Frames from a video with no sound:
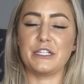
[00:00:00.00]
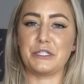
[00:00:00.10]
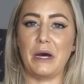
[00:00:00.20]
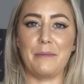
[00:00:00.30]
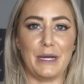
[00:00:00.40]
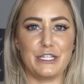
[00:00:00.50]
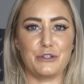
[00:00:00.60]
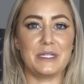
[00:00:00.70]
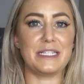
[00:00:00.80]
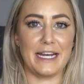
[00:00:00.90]
so I might
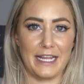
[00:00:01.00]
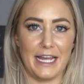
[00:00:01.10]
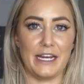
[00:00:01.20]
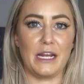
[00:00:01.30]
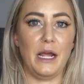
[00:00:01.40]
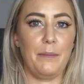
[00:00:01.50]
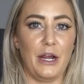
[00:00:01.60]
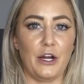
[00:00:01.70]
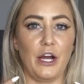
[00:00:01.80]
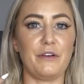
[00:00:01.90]
do a dedicated
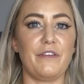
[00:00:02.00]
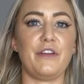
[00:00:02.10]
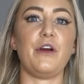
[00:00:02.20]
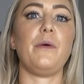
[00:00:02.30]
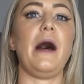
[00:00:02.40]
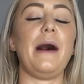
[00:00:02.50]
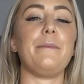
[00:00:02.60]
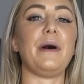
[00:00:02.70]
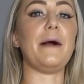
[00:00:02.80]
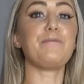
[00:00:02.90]
Paragon review,
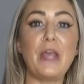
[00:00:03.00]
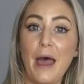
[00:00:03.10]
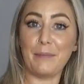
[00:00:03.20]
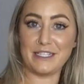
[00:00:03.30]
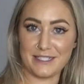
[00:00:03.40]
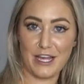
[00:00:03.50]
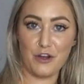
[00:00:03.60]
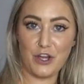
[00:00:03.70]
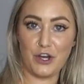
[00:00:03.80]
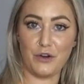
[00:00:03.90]
um, but my
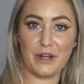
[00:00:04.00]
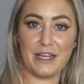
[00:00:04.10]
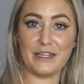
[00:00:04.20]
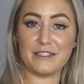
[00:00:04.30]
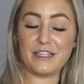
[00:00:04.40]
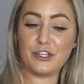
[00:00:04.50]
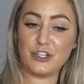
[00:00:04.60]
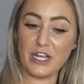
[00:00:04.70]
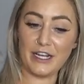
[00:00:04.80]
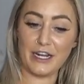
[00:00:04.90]
discount code is
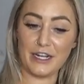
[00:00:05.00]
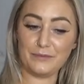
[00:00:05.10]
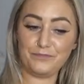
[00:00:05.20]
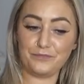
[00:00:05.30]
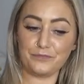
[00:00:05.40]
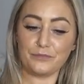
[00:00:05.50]
Shannon